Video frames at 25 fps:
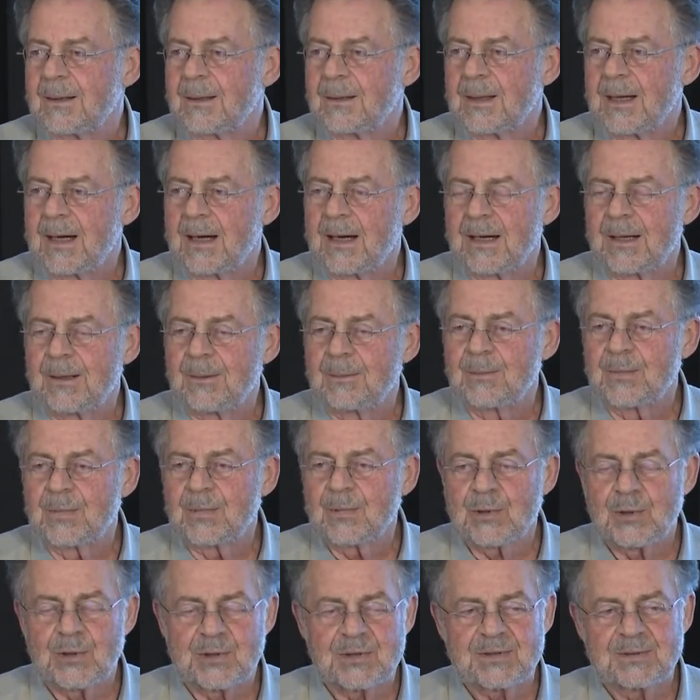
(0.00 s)
Um, of
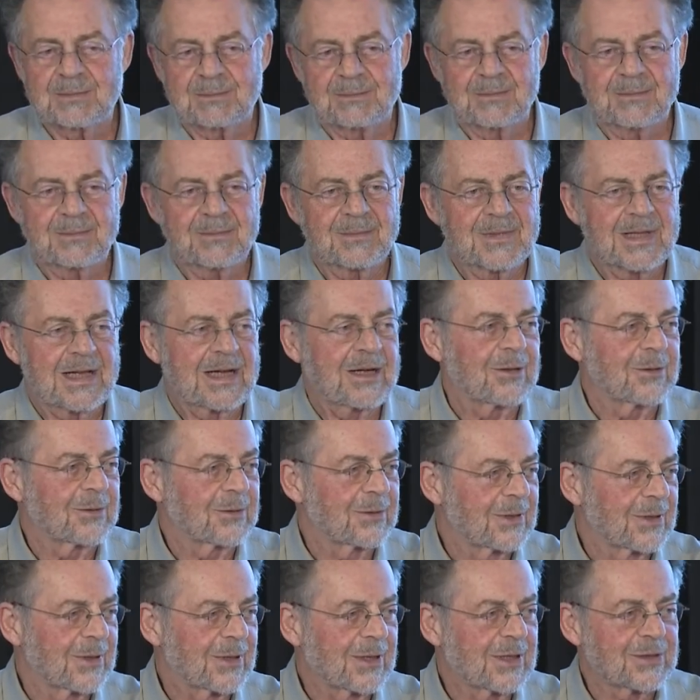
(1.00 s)
course, now
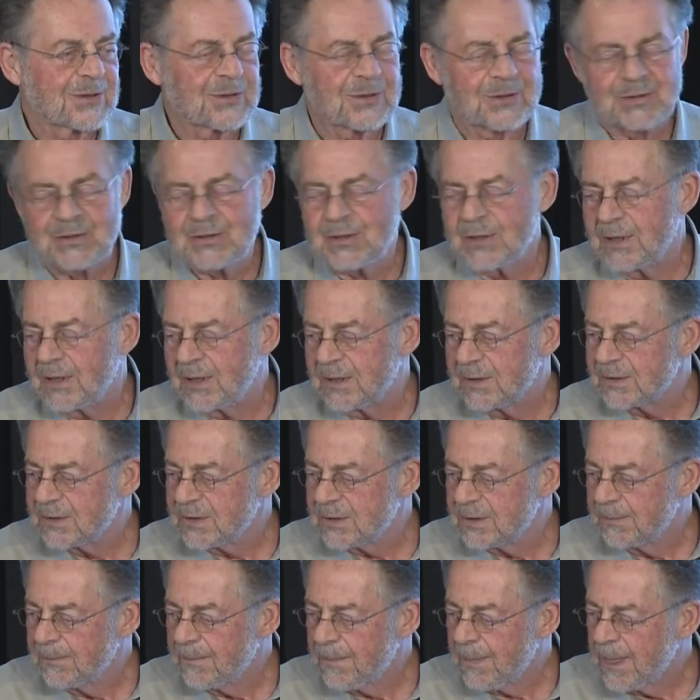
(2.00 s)
there are such calls.
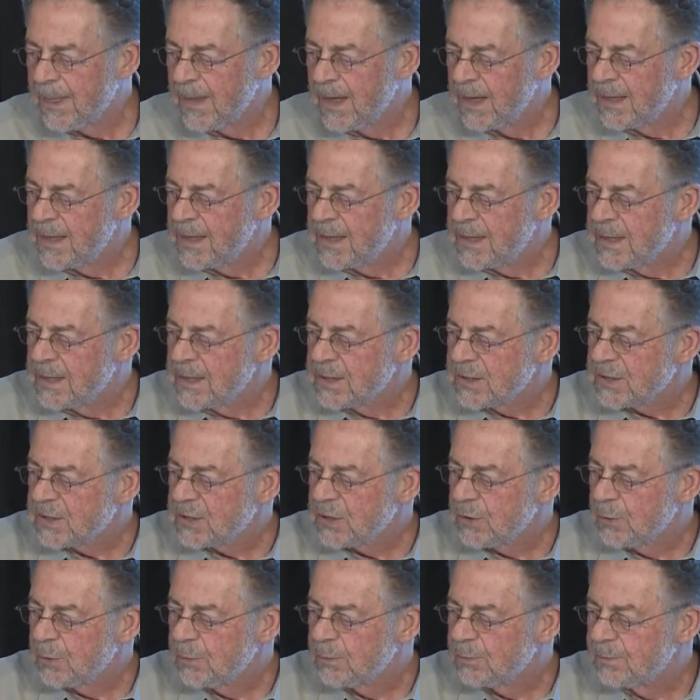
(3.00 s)

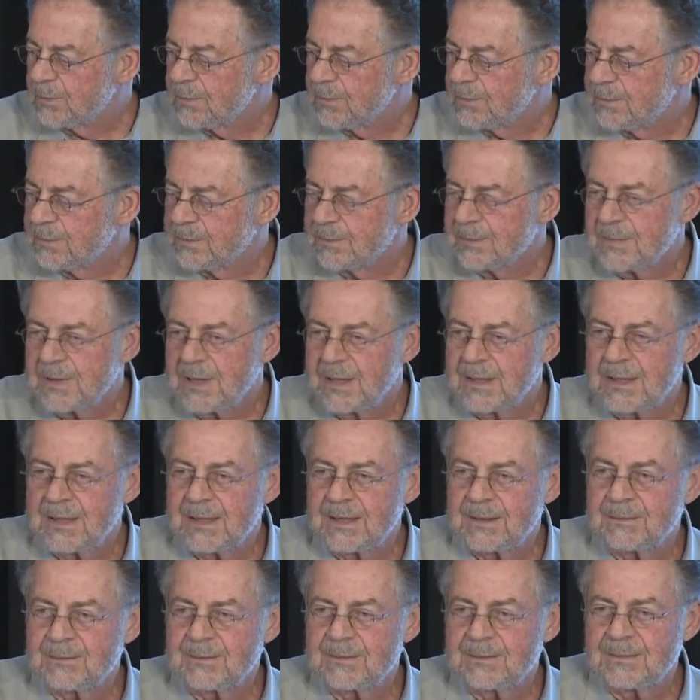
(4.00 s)
So
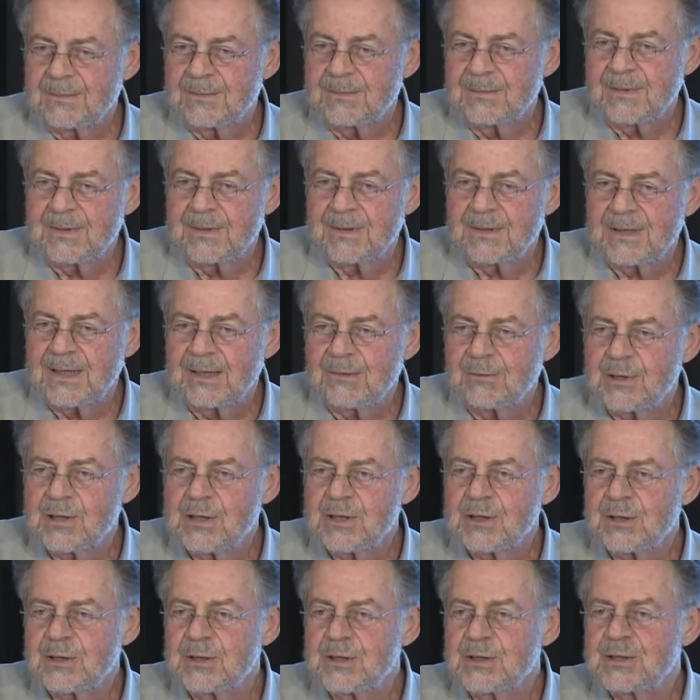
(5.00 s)
um, I would
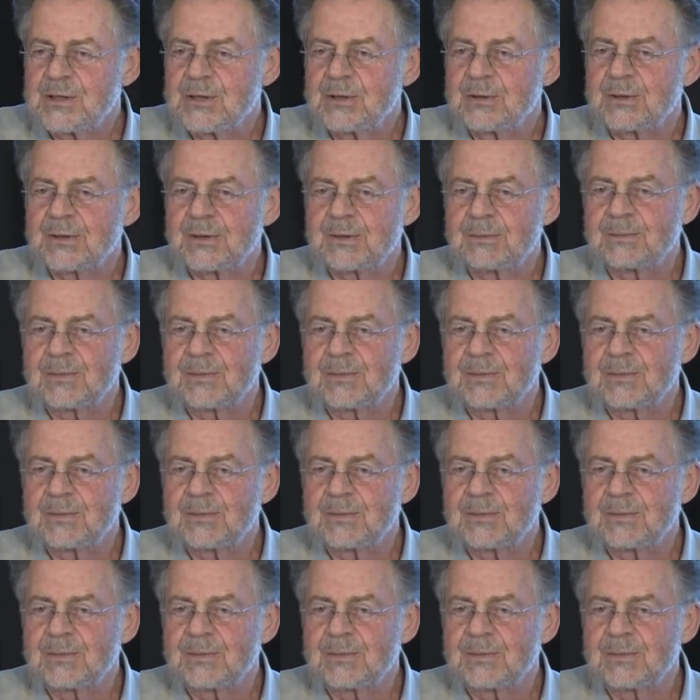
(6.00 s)
encourage you to